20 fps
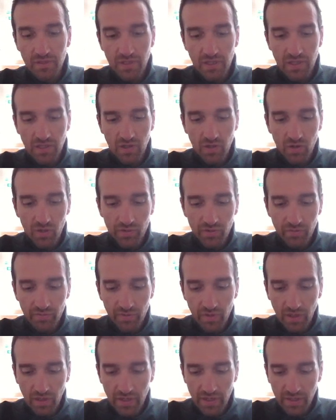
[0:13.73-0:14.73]
a lot of
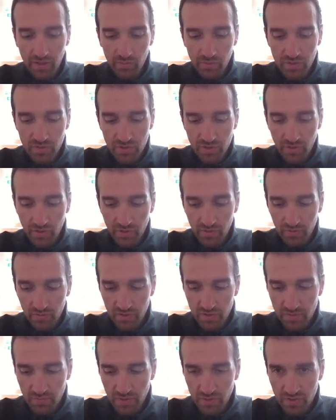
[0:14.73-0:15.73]
the language,
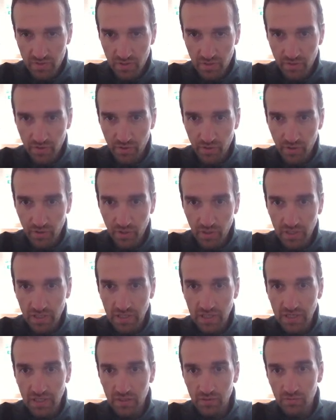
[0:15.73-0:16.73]
especially the early
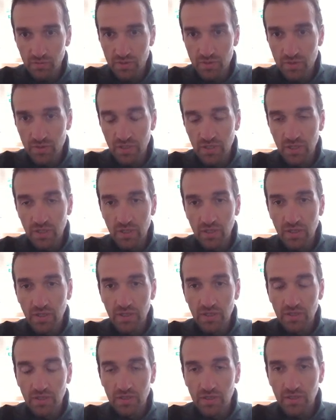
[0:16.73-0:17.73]
language
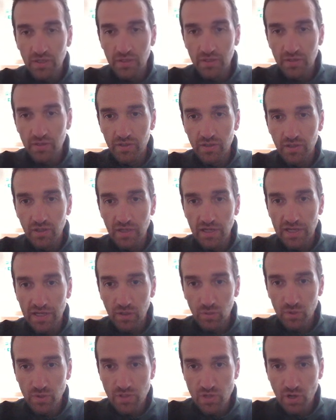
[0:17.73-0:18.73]
in
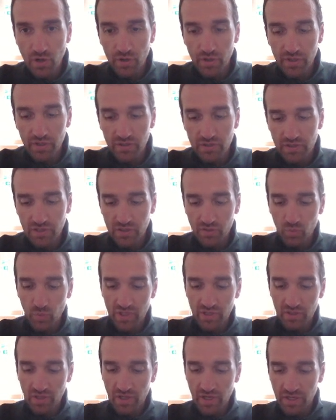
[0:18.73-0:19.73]
language learning that we
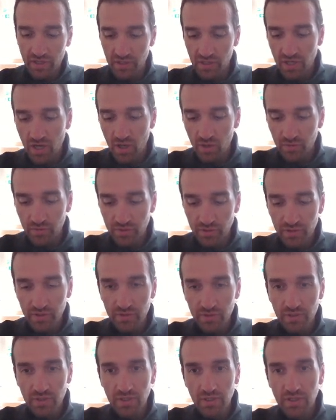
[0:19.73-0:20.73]
encounter,
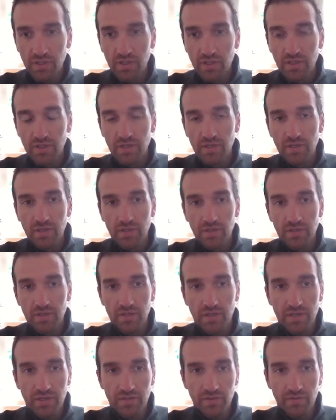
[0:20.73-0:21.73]

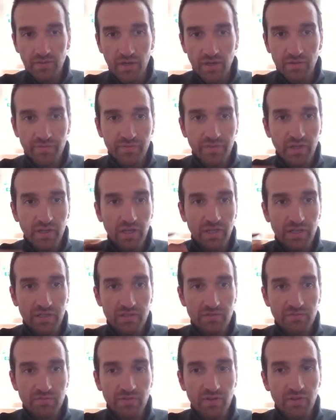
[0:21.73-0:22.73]
I feel like
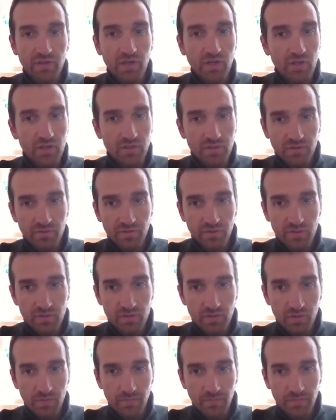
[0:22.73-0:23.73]
it's very
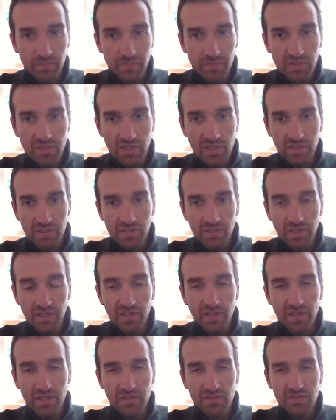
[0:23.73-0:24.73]
artificial. It's like the
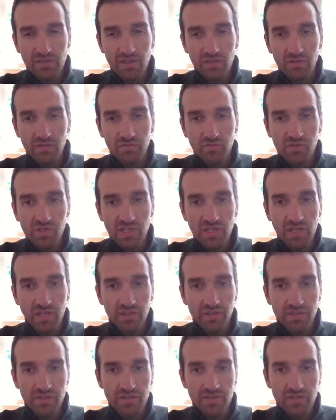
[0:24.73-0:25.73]
kids, they don't really
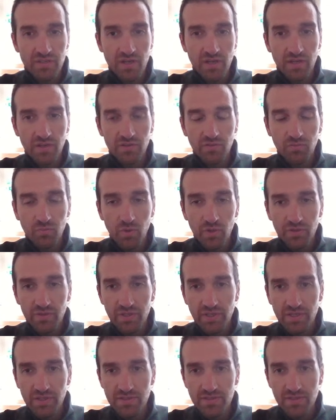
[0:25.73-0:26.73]
understand what
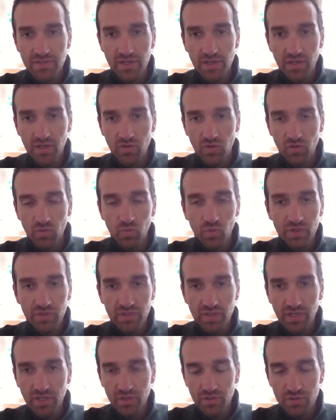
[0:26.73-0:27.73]
they're saying or what
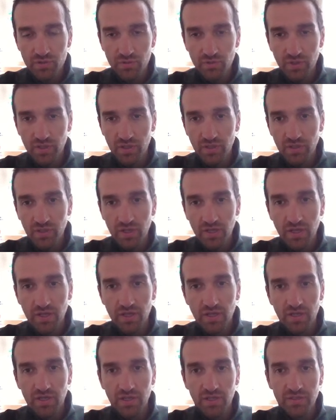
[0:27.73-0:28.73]
they are doing,
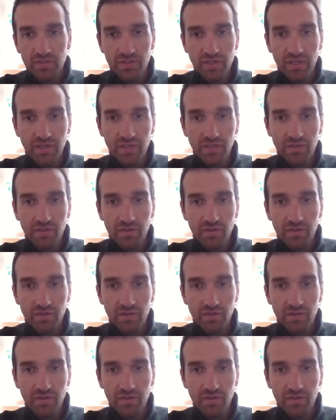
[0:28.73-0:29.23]
and they